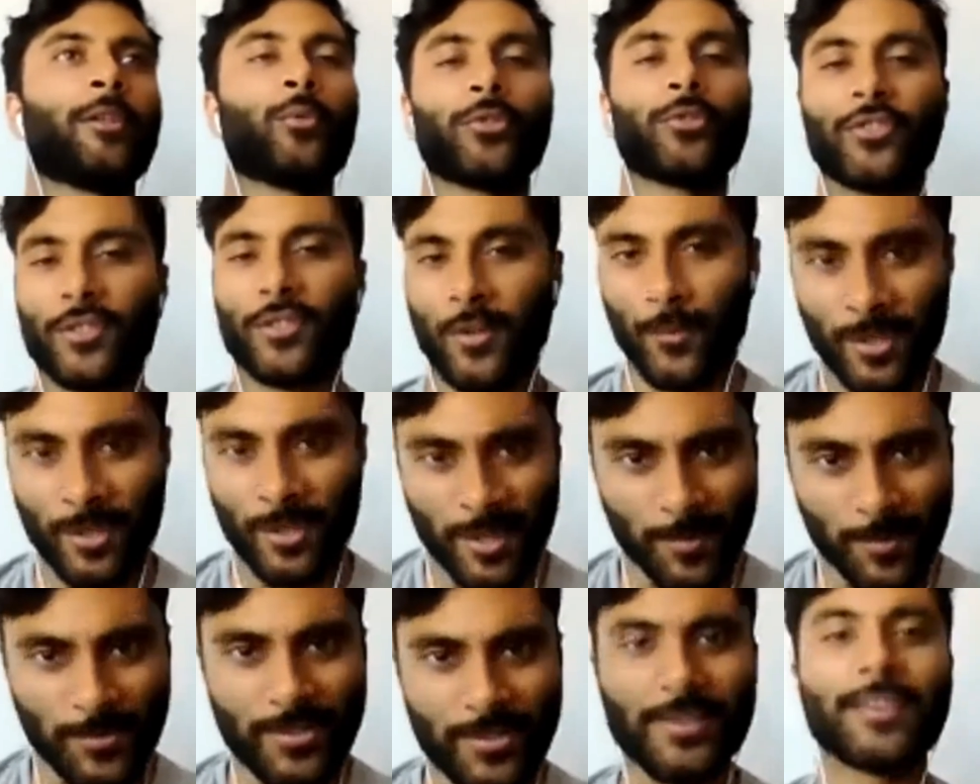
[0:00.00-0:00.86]
witches that we
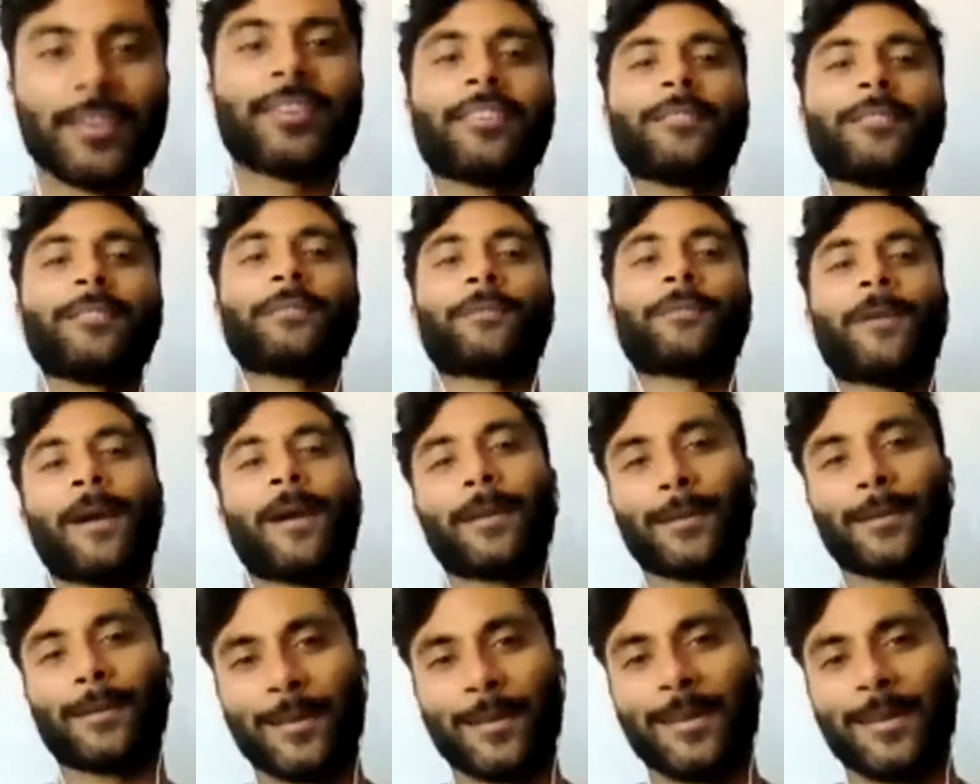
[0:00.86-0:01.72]
keep seeing, he's
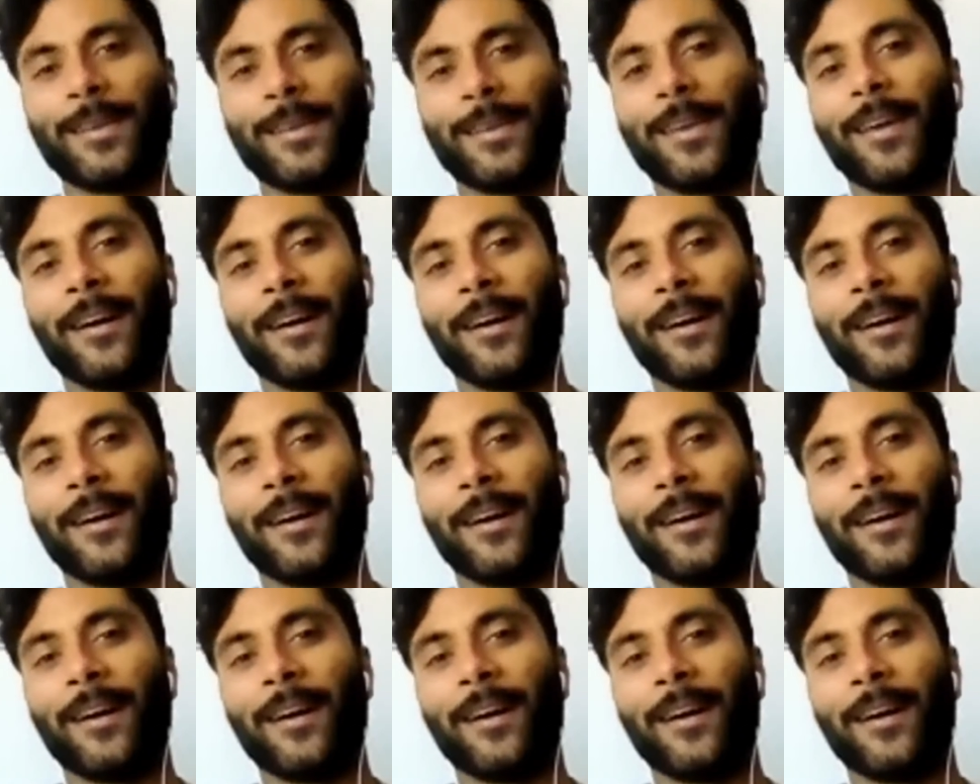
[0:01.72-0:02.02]
finally